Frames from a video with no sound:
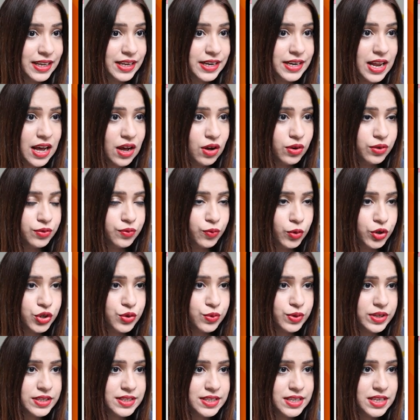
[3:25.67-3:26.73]
Now what
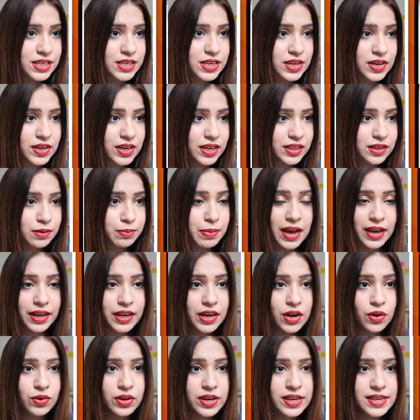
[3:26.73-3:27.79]
you can see here at the
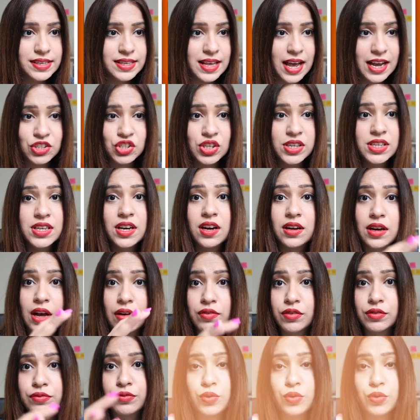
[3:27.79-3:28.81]
background is actually a cover